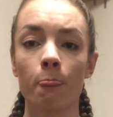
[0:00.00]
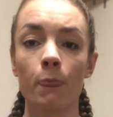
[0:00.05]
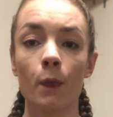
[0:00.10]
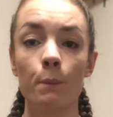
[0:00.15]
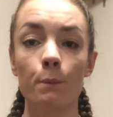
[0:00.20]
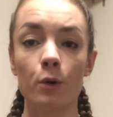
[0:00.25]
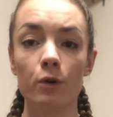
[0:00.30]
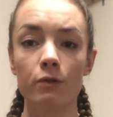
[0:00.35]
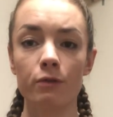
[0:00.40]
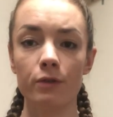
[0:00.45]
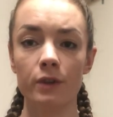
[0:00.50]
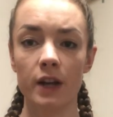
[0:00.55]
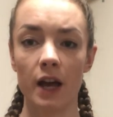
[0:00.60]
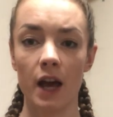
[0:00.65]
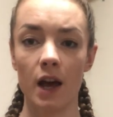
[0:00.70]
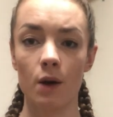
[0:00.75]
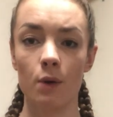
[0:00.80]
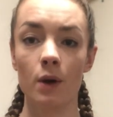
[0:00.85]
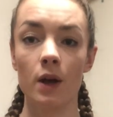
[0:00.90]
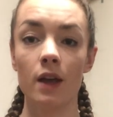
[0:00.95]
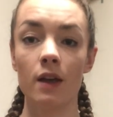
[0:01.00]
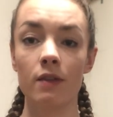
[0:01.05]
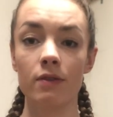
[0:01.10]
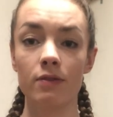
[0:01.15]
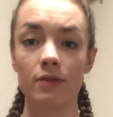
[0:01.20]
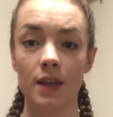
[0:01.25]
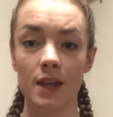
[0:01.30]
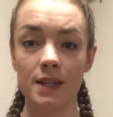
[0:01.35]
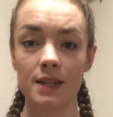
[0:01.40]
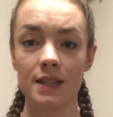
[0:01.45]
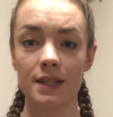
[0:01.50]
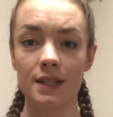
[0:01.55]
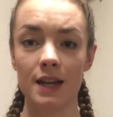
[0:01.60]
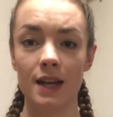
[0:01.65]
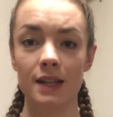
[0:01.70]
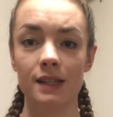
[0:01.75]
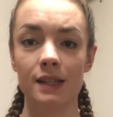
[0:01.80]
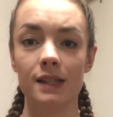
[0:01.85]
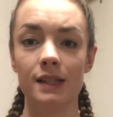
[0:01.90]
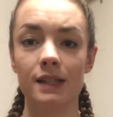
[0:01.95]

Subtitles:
but for now this is nice and